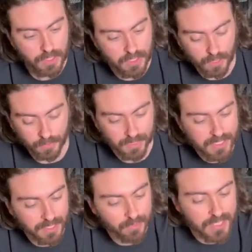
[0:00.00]
So
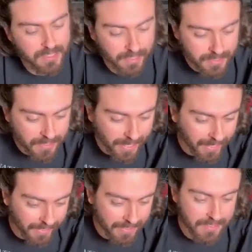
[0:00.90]
let's say we decided to
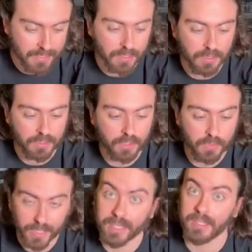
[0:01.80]
annex the
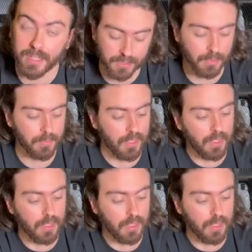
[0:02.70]
United Kingdom.